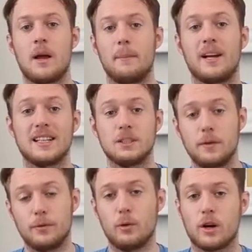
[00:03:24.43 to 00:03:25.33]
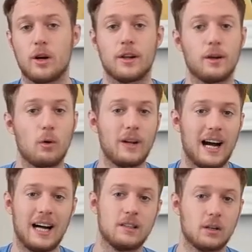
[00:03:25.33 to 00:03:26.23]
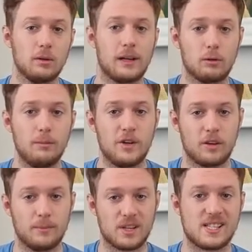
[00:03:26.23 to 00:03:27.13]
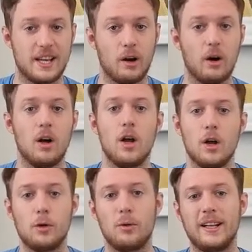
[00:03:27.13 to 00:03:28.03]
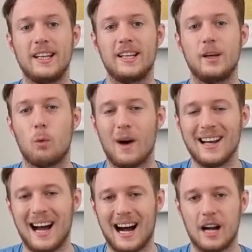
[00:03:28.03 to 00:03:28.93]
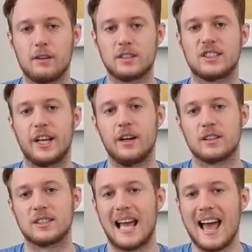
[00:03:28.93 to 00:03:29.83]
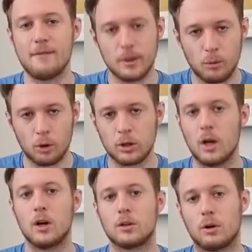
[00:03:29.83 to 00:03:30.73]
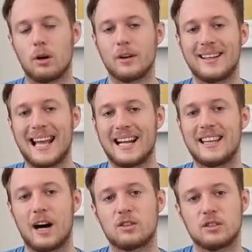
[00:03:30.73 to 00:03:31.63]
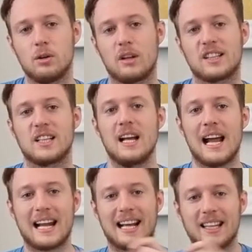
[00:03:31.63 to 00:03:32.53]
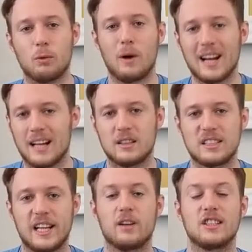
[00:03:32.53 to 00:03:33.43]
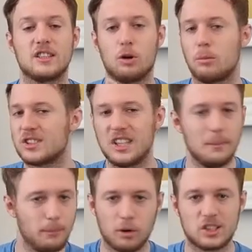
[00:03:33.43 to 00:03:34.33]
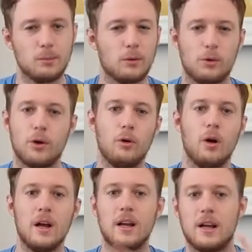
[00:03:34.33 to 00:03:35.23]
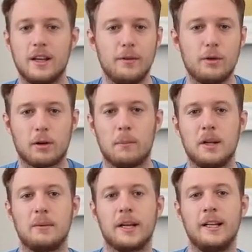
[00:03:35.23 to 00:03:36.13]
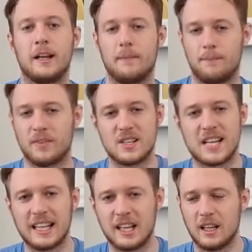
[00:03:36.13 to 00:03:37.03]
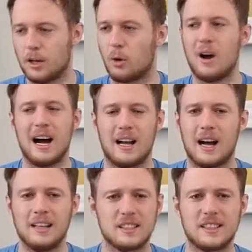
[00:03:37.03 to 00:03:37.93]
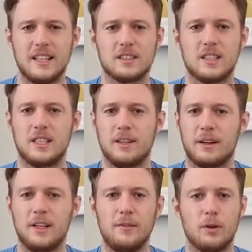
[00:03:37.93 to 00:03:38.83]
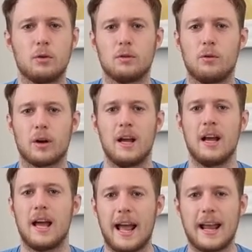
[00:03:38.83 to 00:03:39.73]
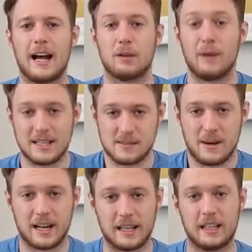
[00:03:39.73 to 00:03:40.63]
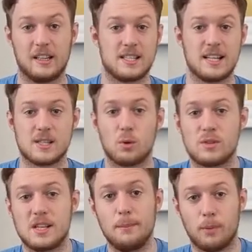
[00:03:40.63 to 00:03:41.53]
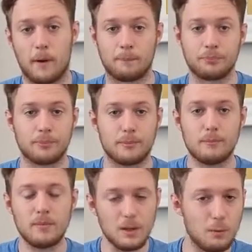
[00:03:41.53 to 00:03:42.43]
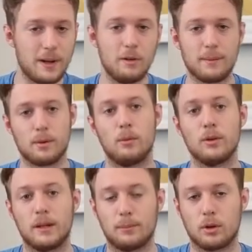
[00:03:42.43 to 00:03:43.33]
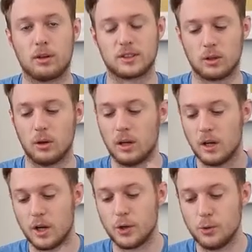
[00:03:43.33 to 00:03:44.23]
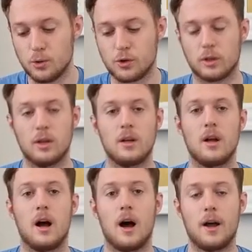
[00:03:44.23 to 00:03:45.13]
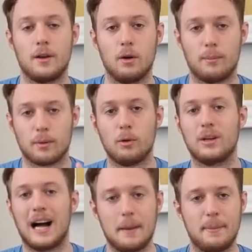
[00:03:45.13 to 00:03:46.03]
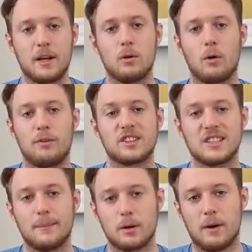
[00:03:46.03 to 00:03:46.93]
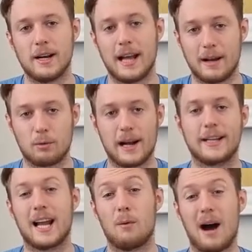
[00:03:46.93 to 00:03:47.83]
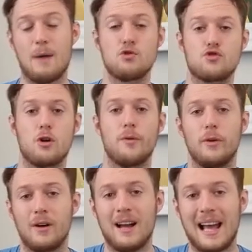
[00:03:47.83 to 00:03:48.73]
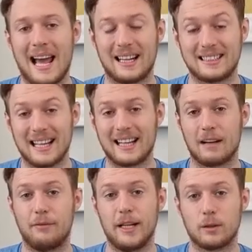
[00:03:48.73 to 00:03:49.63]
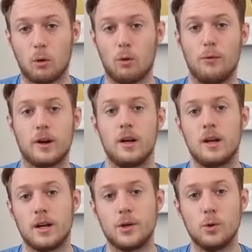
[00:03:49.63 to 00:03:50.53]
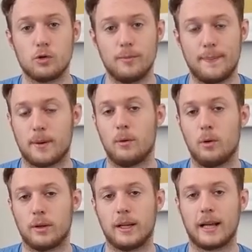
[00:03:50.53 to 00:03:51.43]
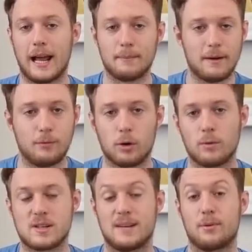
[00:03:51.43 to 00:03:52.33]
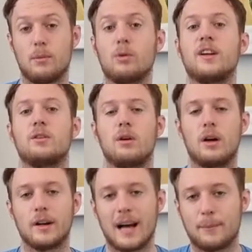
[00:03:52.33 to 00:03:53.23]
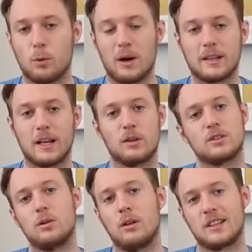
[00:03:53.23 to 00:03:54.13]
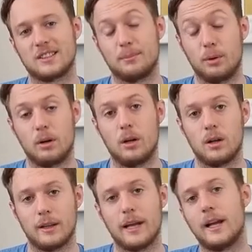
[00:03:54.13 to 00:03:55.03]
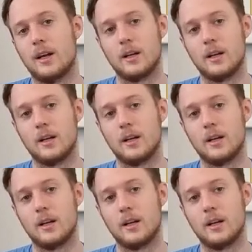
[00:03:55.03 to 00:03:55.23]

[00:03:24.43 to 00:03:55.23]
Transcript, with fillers: Because if you are earning only $100 commission per sale, you need literally 100 sales every month to earn $10,000. And getting 100 sales is almost impossible for you if you're a complete beginner it's getting you know 100 sales it's even difficult for an advanced marketer it's not so simple when you are promoting products so you should uh, you know promote hyping offers number one and right now I'll show you an exact affiliate offer you should be promoting and my followers are promoting to earn up to $1,000 per day.